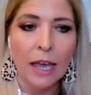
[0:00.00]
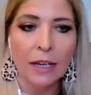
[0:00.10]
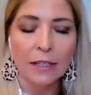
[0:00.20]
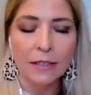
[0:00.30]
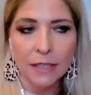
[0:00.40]

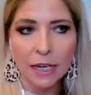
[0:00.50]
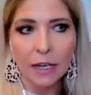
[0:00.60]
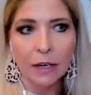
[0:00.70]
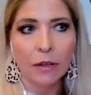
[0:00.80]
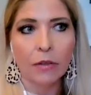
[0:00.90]
And
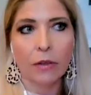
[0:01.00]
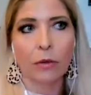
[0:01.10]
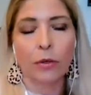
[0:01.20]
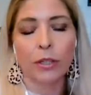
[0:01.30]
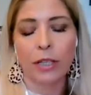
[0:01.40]
instead, the
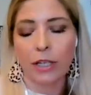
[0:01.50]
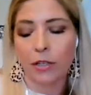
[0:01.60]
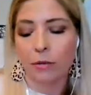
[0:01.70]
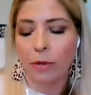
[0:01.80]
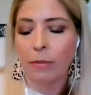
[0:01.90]
Lord
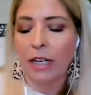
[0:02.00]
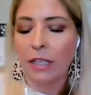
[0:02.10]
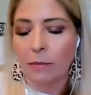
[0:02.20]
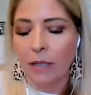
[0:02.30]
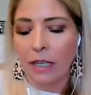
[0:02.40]
needed to
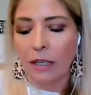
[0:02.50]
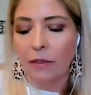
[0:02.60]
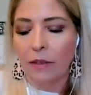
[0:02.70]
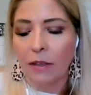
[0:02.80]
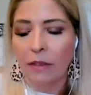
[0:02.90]
remind
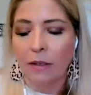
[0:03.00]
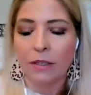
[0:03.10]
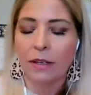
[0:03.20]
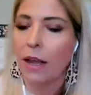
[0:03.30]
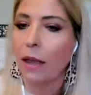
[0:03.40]
me that there
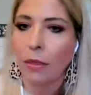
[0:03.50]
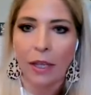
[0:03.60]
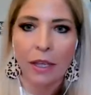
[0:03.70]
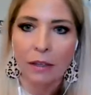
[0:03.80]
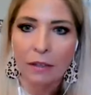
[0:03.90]
is
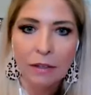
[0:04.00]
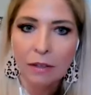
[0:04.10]
nothing